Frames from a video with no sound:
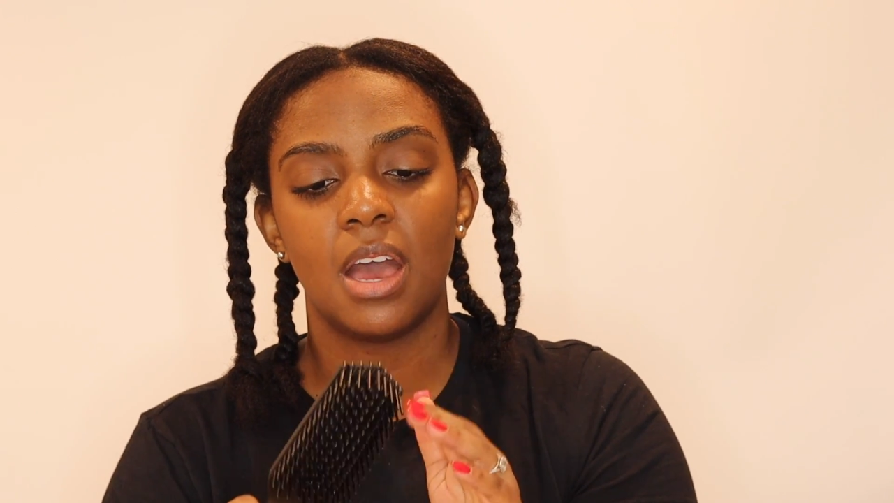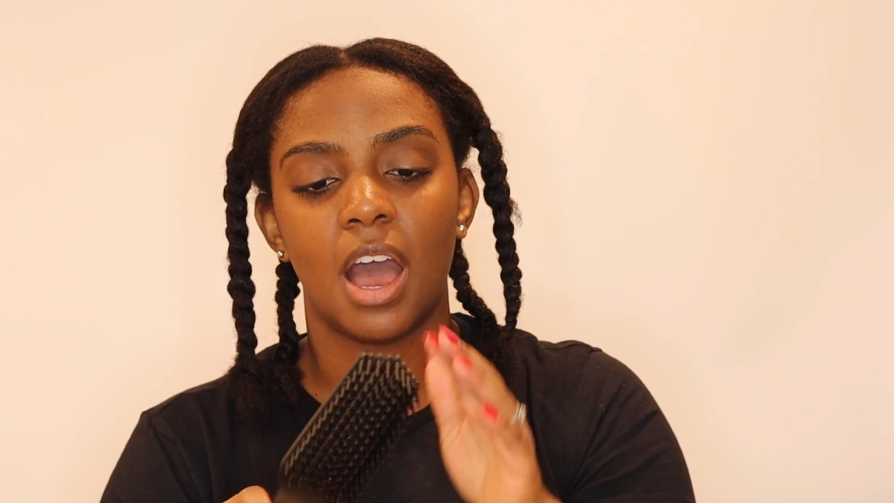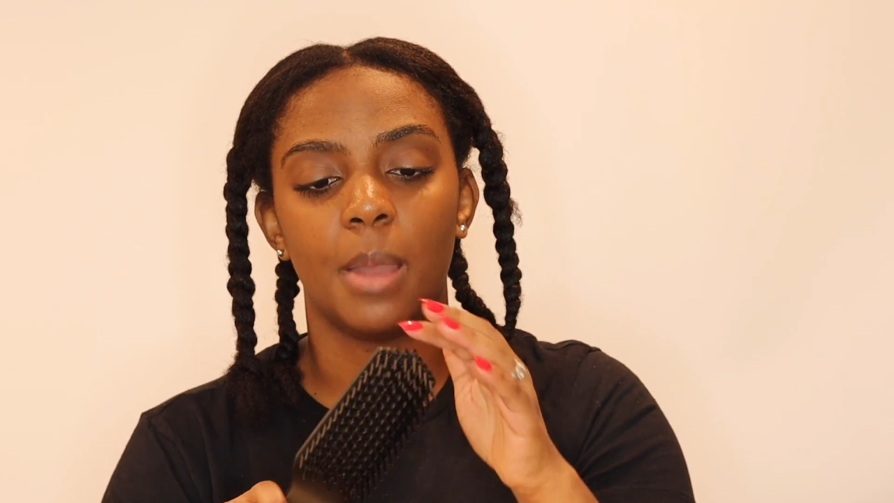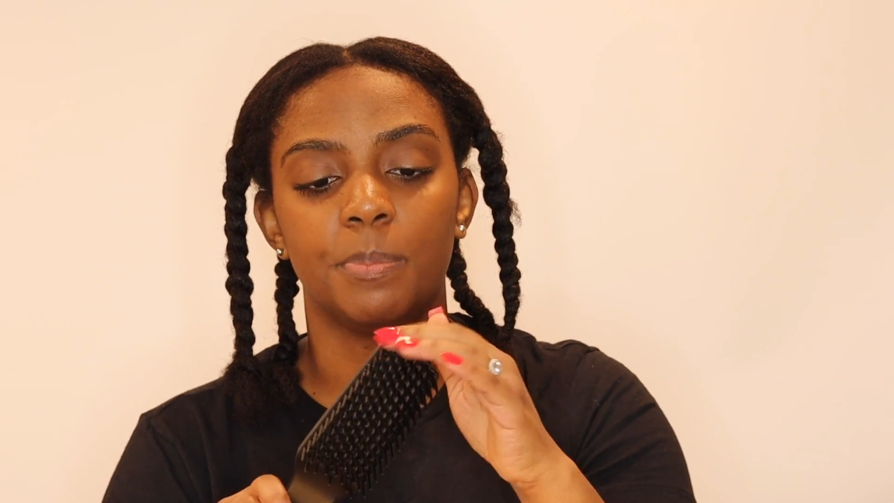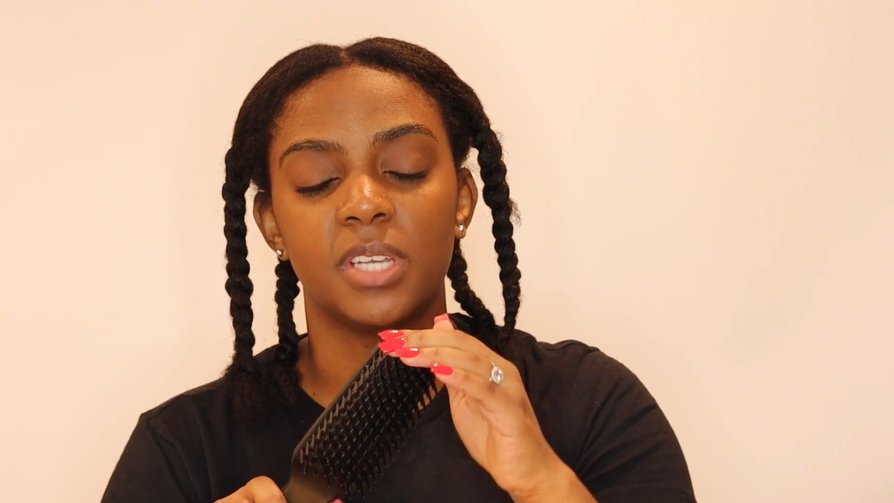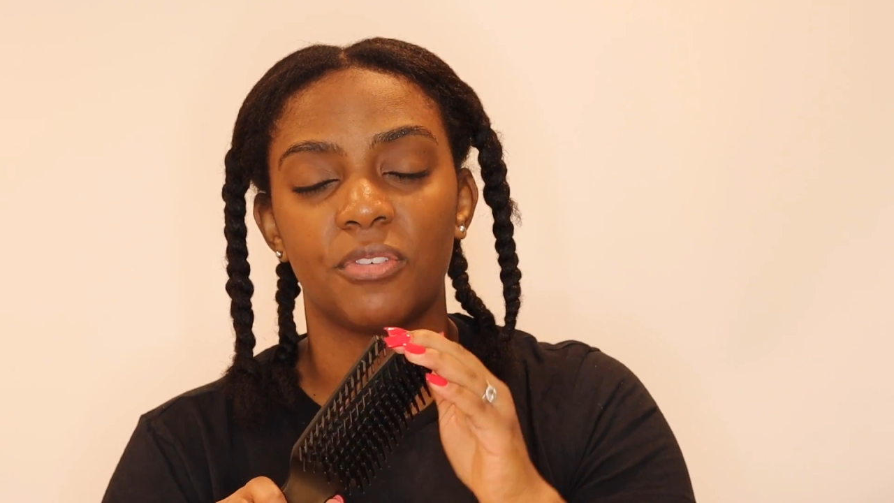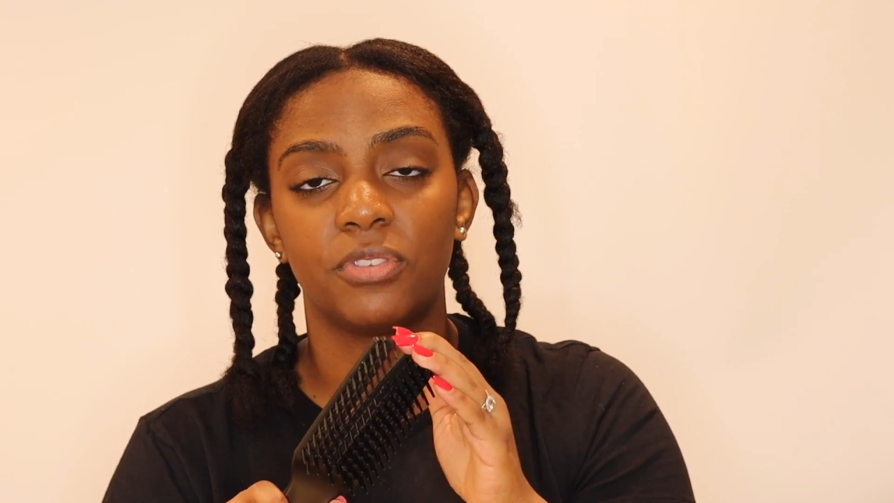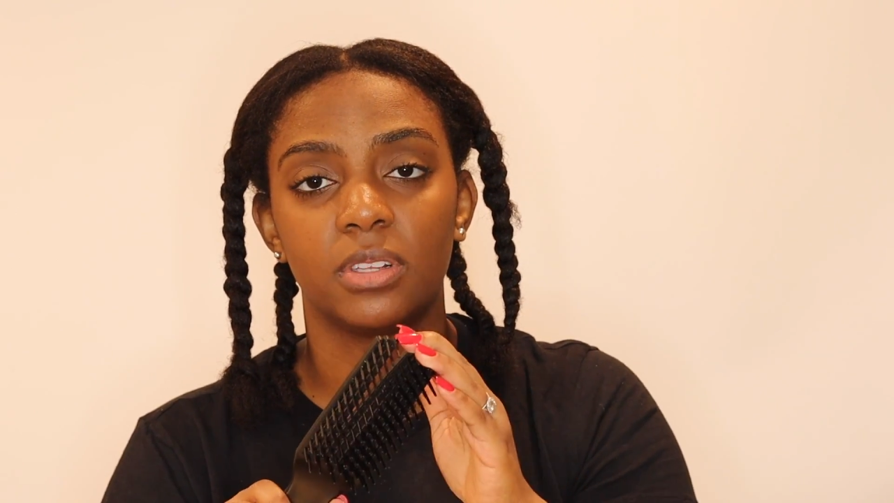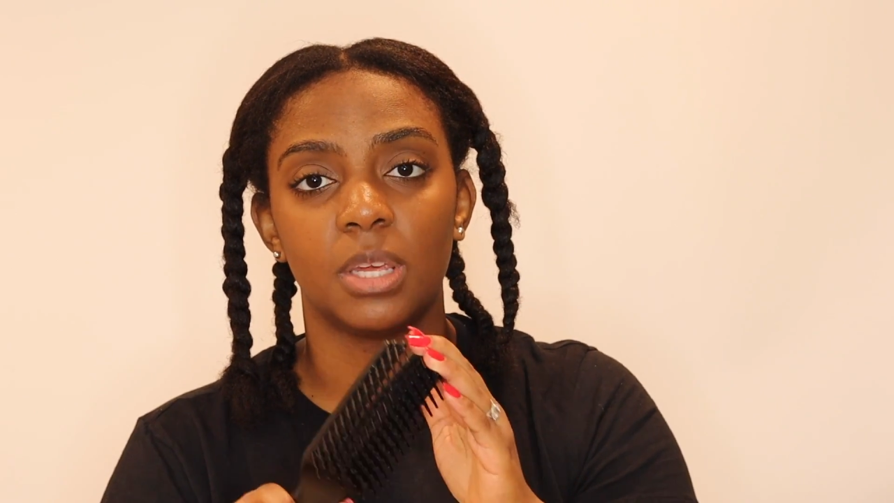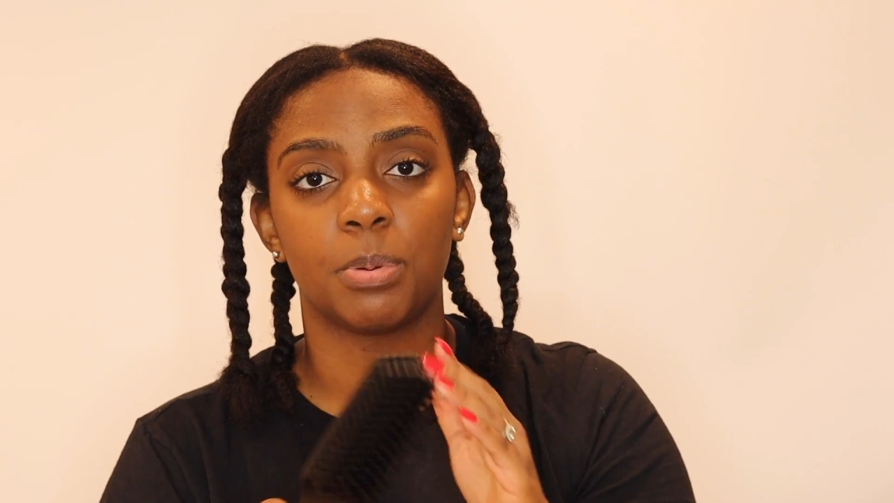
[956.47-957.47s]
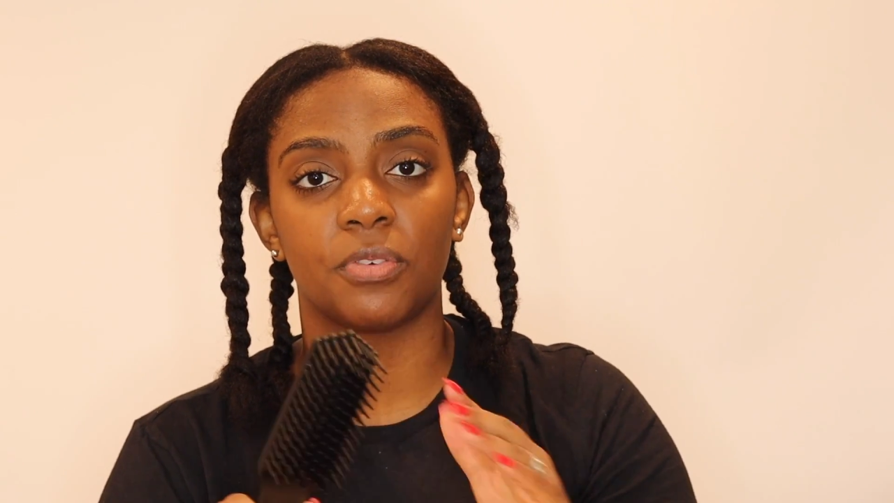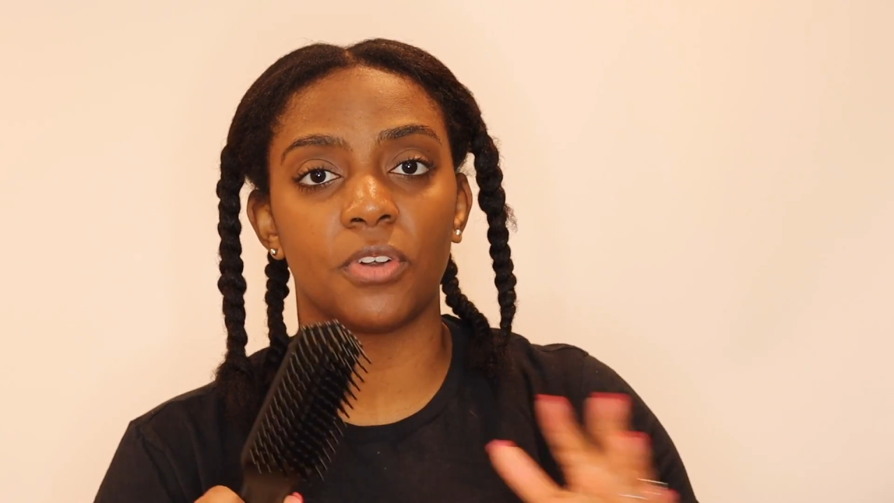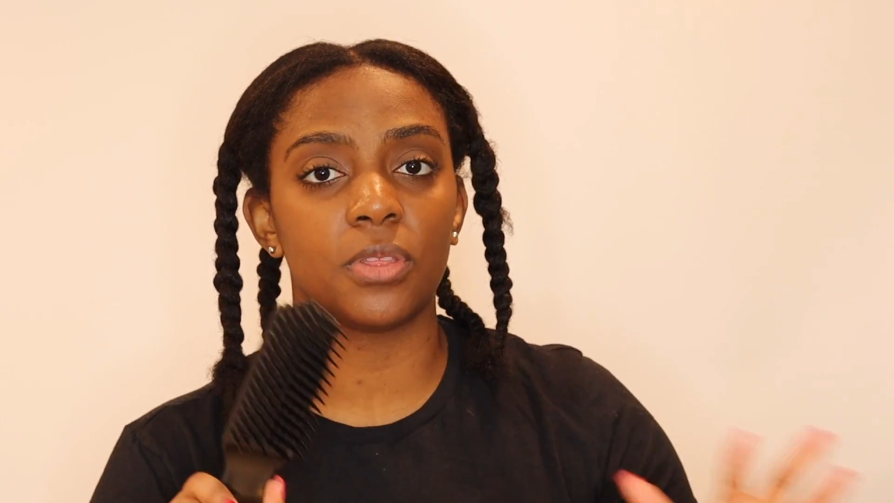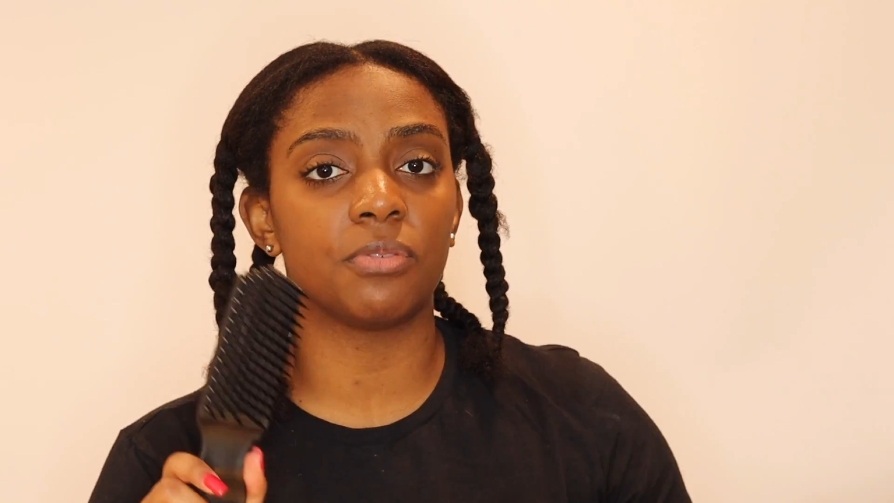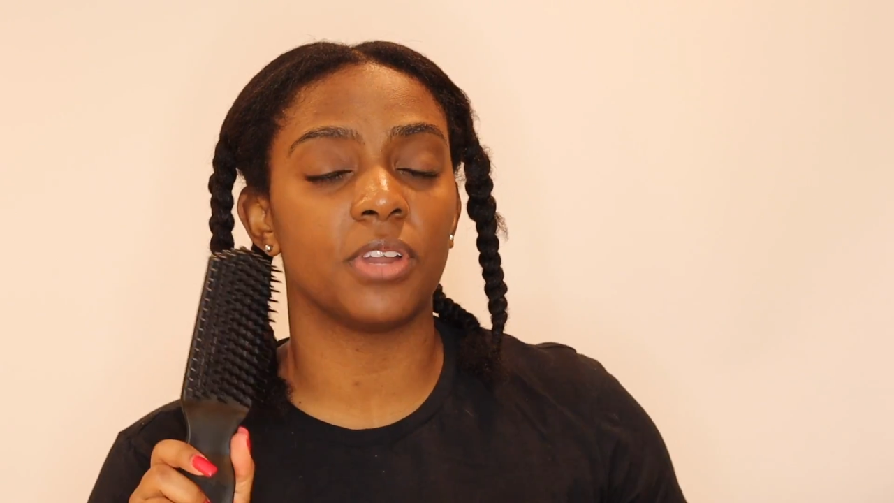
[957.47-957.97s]
I definitely
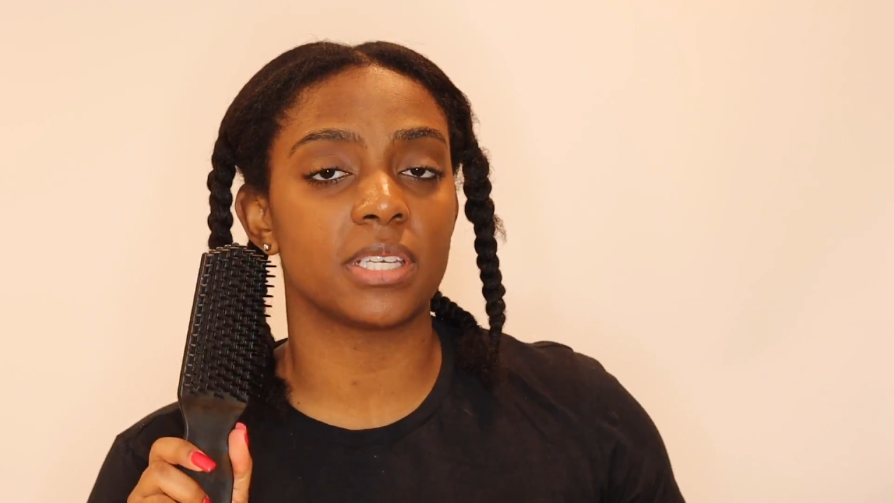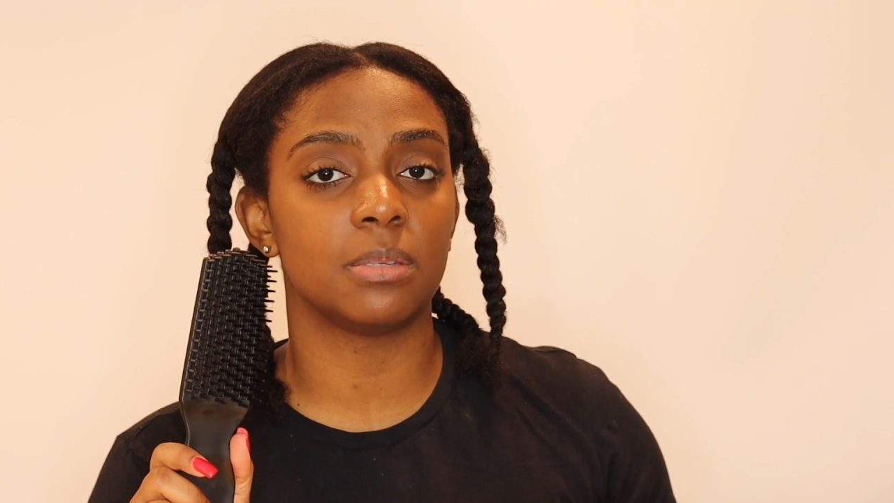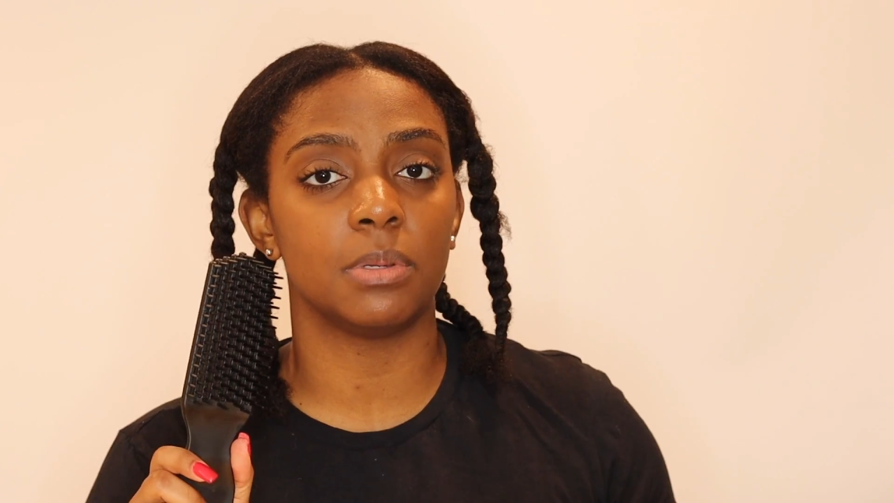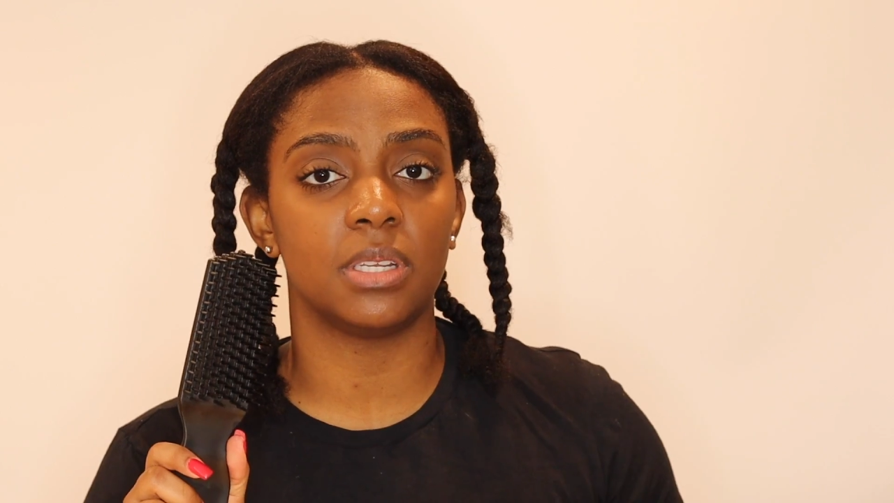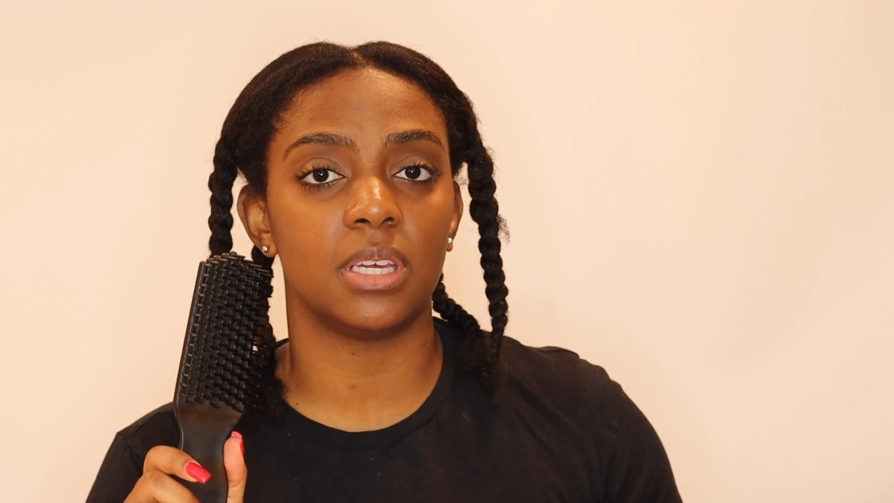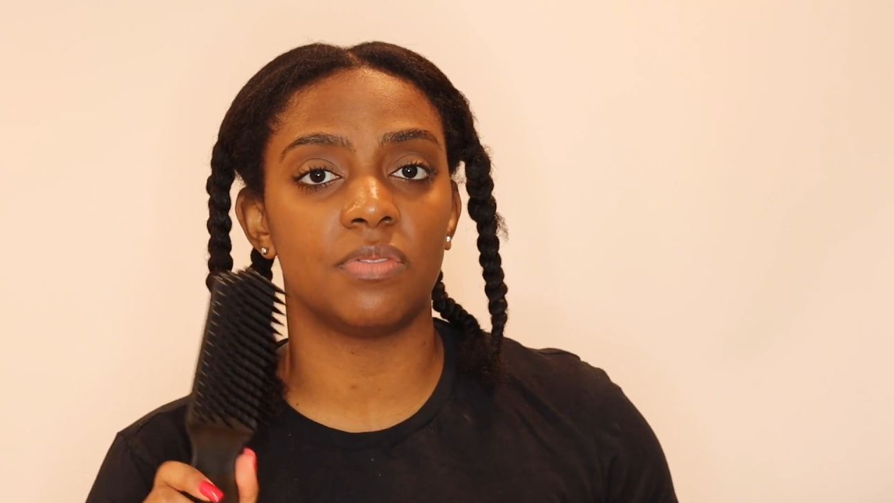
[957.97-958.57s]
prefer the flexibility